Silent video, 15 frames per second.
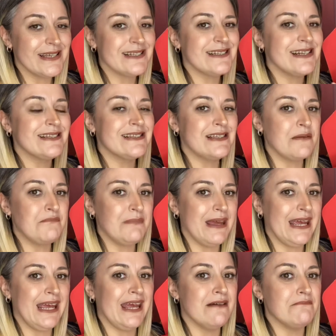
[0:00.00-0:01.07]
This is the
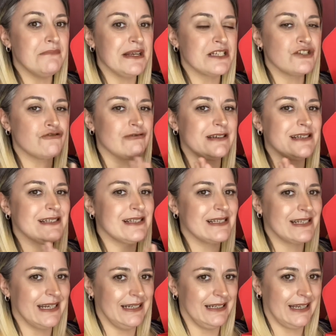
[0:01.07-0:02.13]
May Mystery
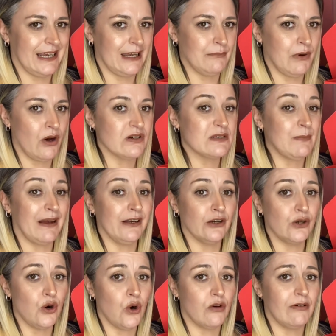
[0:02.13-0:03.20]
Skincare Box by
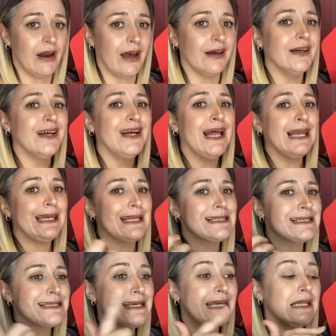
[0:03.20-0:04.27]
Agora.
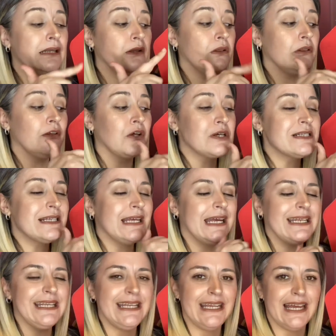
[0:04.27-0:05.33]
Let's take a little look-see
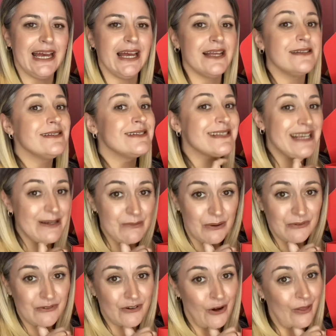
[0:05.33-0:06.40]
in here and see what
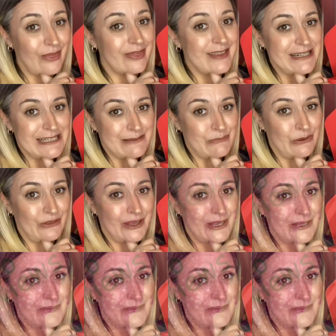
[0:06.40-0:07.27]
we've got this month.